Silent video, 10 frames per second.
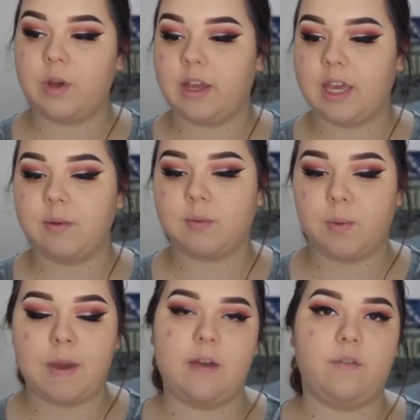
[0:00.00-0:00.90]
It keeps
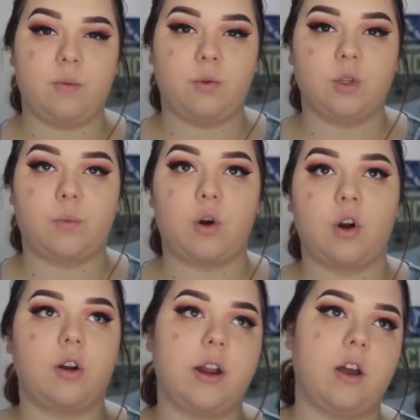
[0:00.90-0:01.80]
me matte for the most
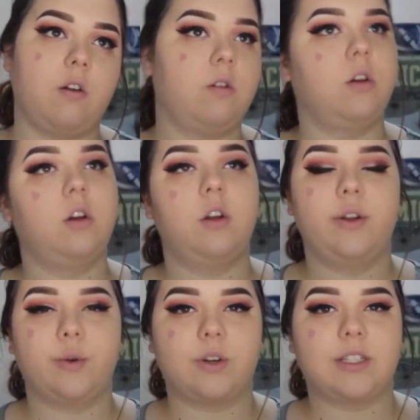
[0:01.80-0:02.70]
part. Now,
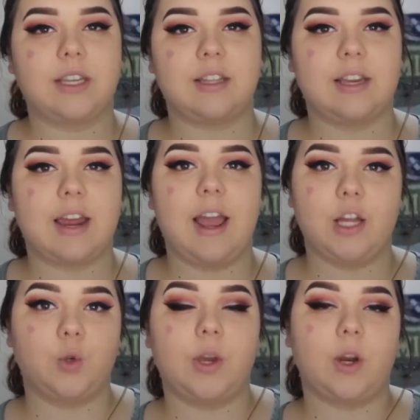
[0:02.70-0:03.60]
towards the end of the day,
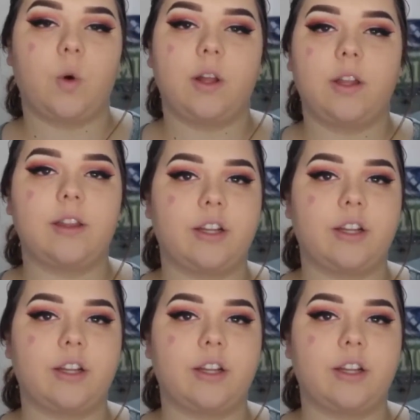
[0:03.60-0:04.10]
I do get oily.